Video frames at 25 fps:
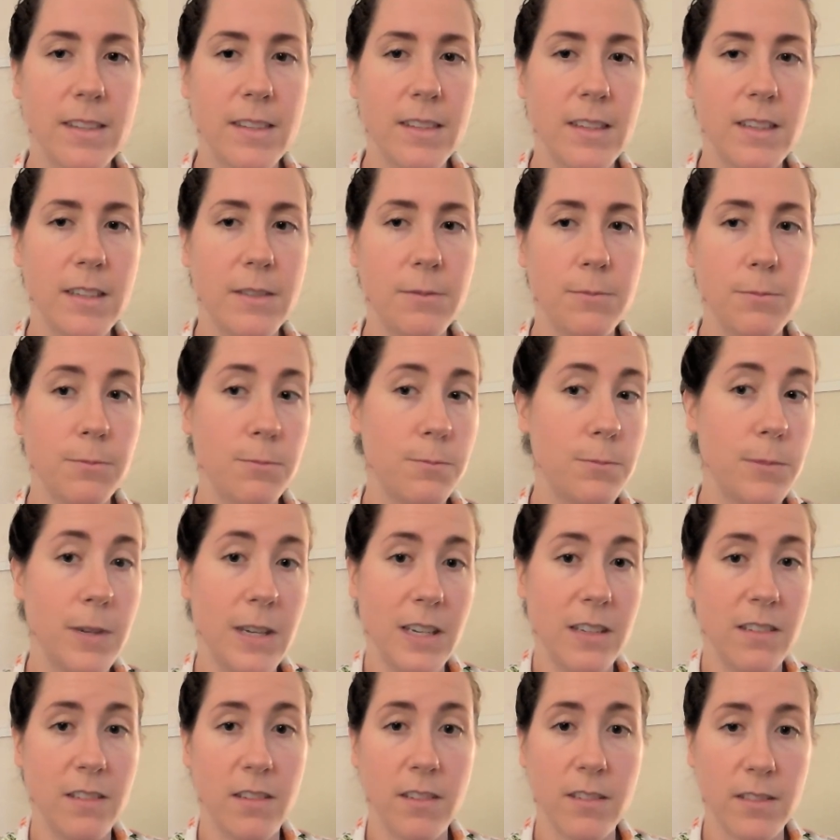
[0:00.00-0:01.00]

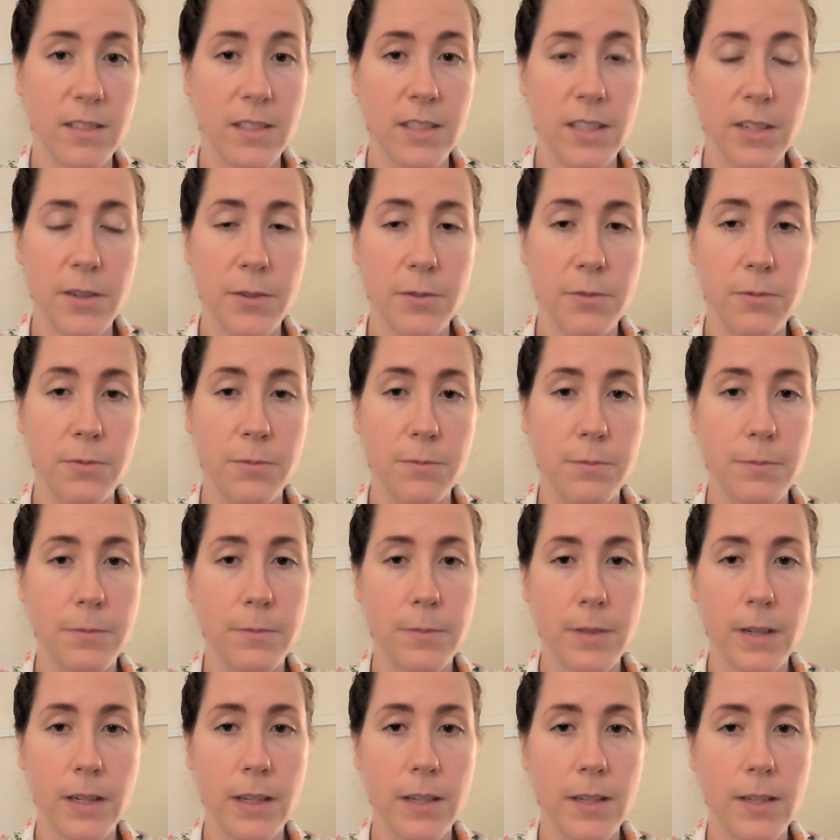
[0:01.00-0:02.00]
We can also,
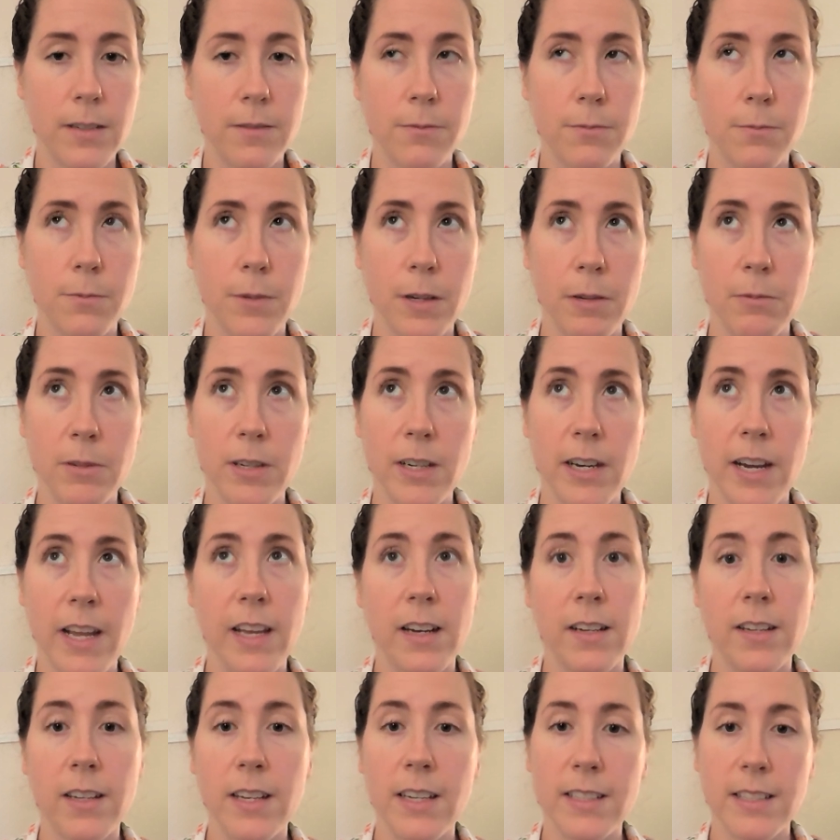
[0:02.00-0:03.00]
when we're
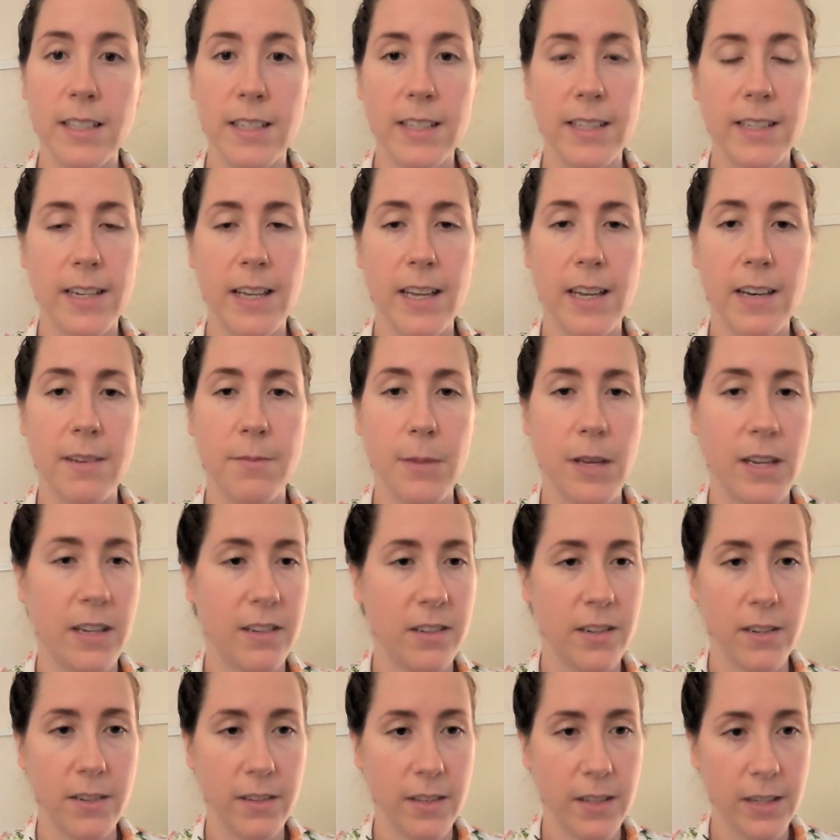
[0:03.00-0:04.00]
analyzing data, make
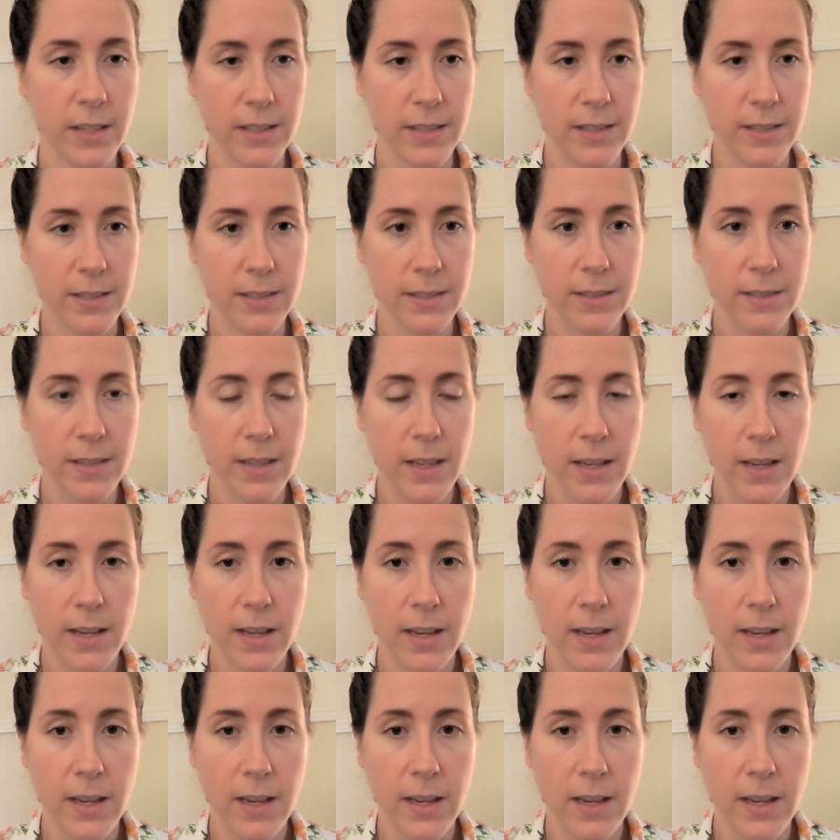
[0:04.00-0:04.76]
sure that it's